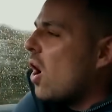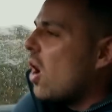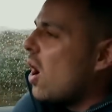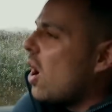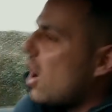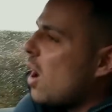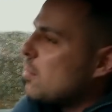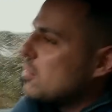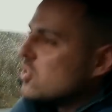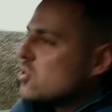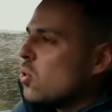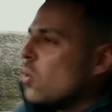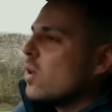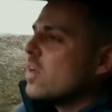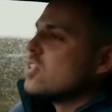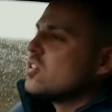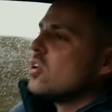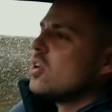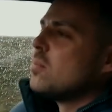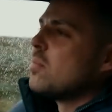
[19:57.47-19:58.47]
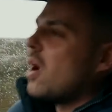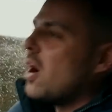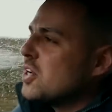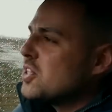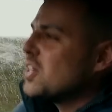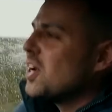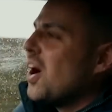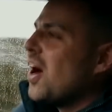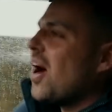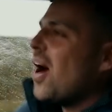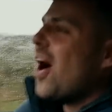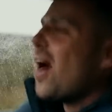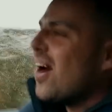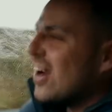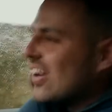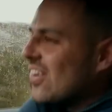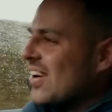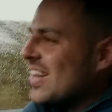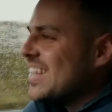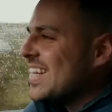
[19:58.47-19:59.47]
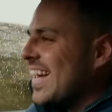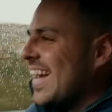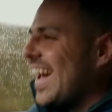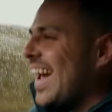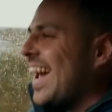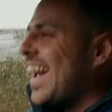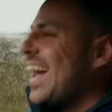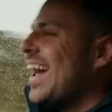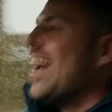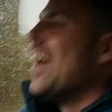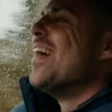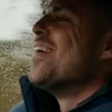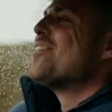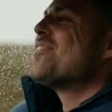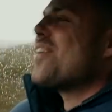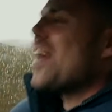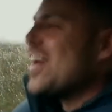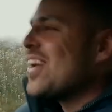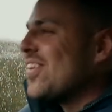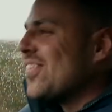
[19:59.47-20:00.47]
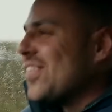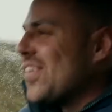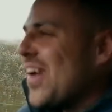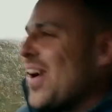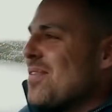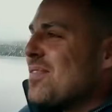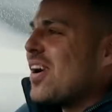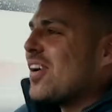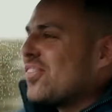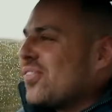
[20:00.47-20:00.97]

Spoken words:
I've been talking too much. I'm going to end it here. Thank you very much